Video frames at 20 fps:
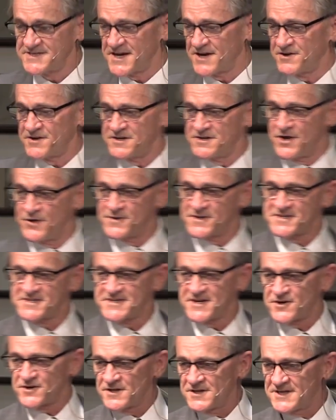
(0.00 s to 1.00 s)
Notice
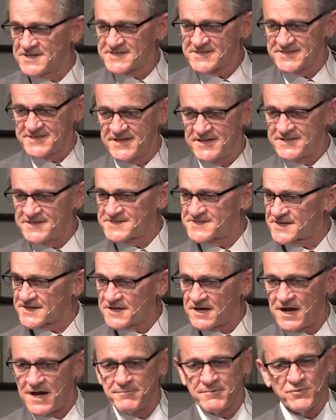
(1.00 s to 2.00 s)
they're listed, and this is a
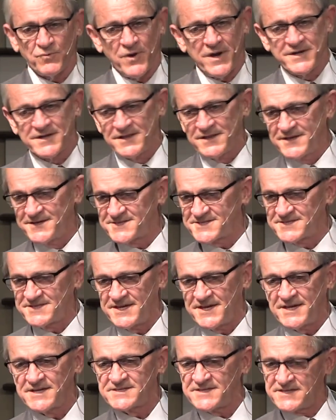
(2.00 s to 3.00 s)
common way to list
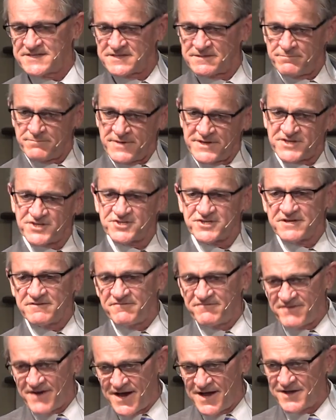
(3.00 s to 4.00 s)
things in diminishing
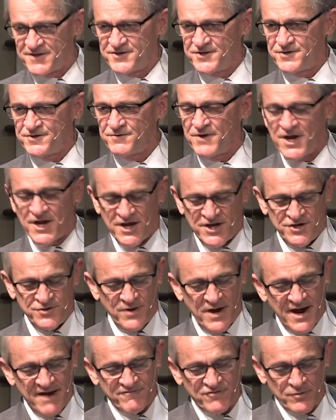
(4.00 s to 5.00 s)
value. You
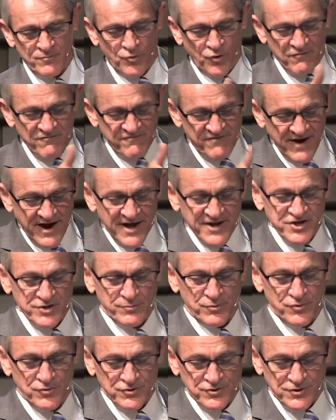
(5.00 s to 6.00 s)
have your more
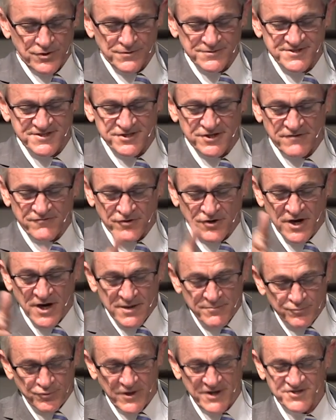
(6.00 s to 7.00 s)
valuable gold, silver,
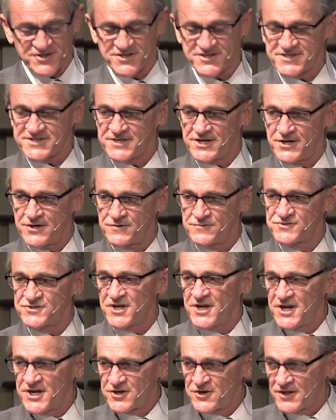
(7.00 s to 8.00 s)
precious stones,
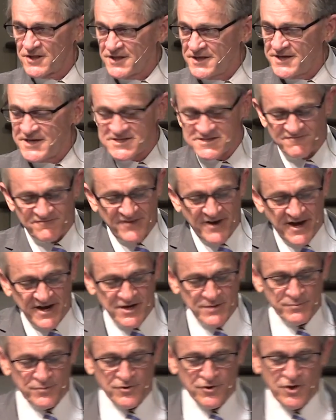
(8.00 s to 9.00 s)
your least
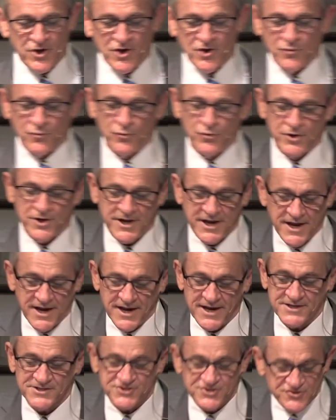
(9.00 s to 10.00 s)
valuable wood,
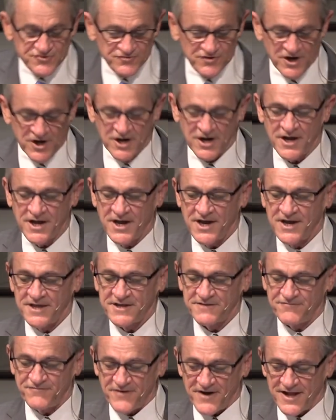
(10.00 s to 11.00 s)
hay, and straw
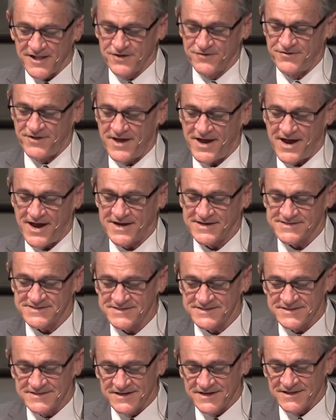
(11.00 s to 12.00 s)
that follow
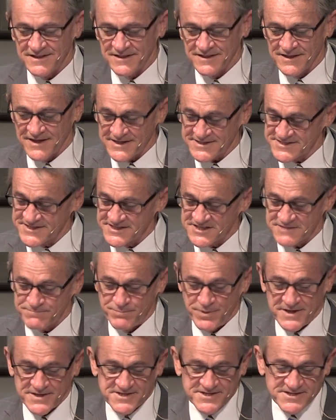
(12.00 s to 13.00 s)
that. Less
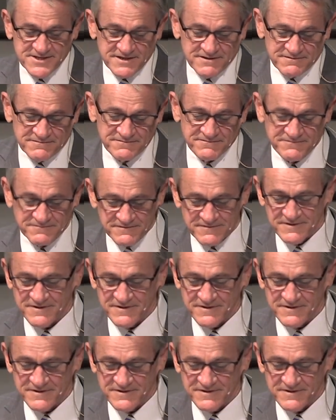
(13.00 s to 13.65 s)
expensive.